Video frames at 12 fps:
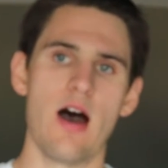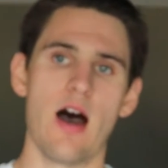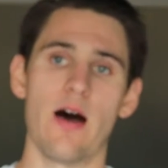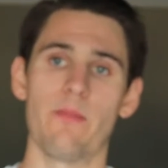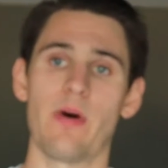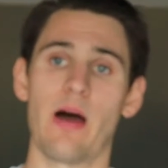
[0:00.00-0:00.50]

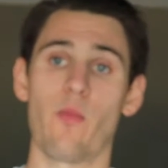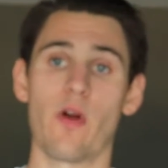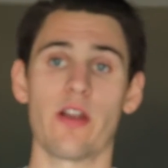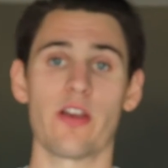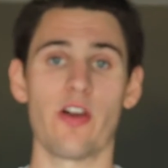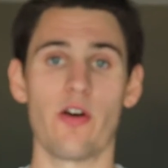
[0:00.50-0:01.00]
I'm
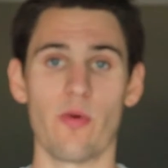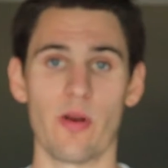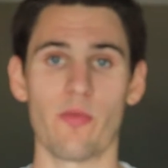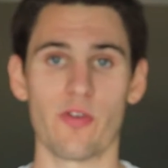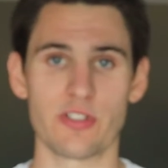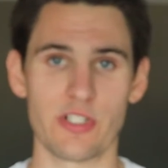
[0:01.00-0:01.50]
wearing a Go One
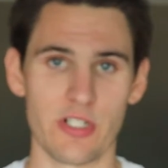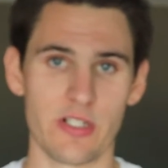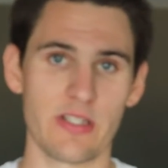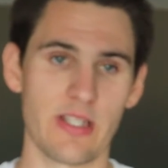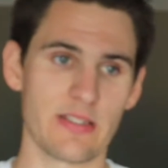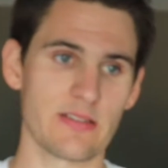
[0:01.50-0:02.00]
More shirt,
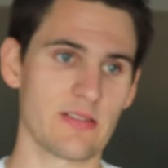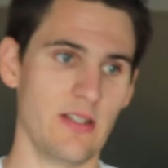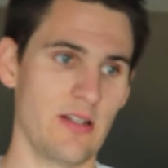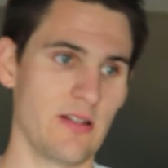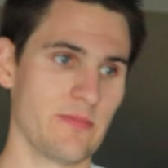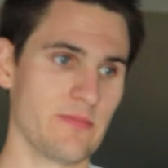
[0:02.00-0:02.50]
and that
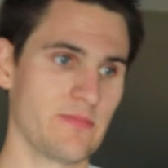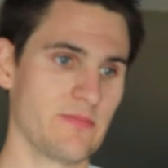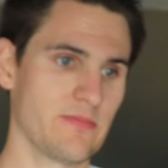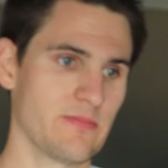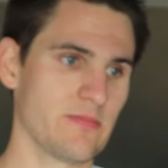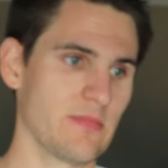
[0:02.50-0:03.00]

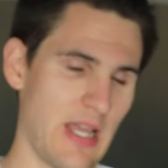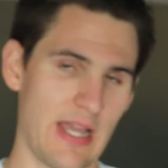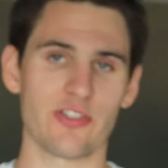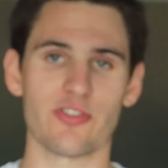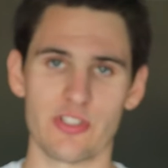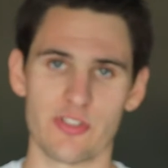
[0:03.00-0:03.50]

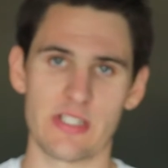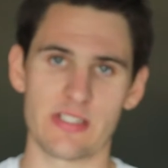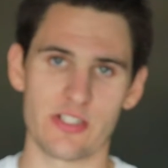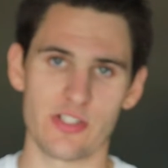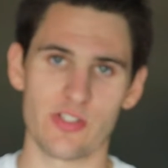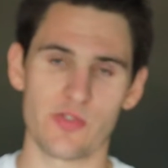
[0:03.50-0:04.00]
actually
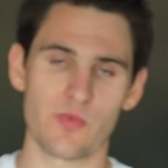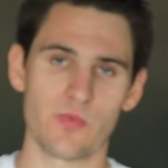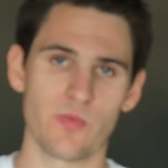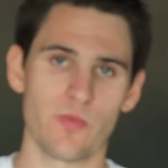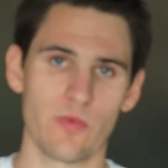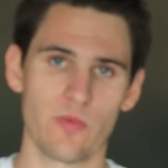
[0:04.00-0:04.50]
transitions
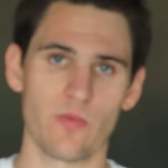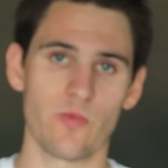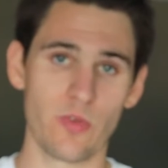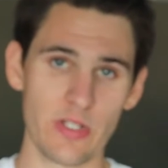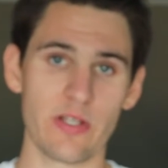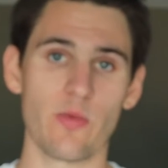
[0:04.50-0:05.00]

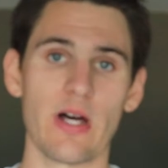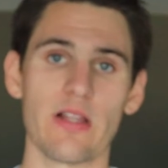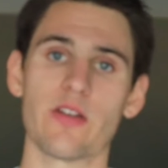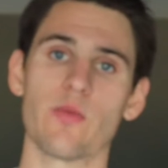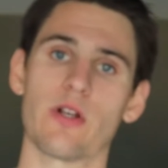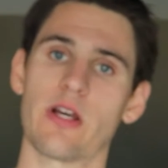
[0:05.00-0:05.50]
really well
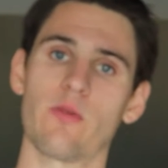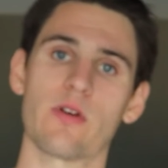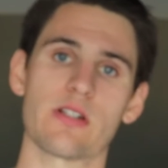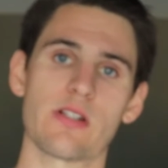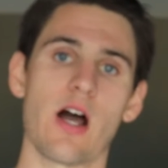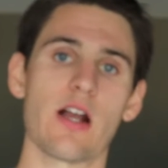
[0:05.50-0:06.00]
into what I
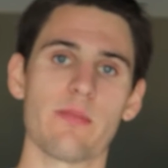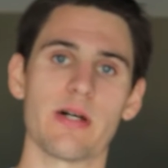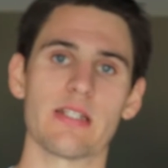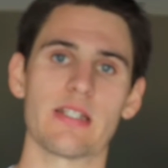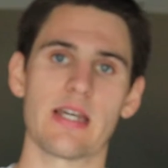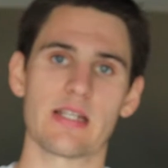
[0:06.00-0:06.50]
want to talk
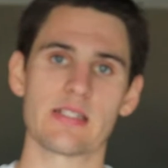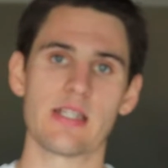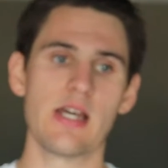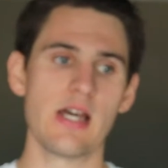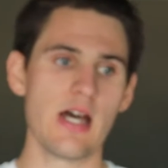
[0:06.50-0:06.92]
about next,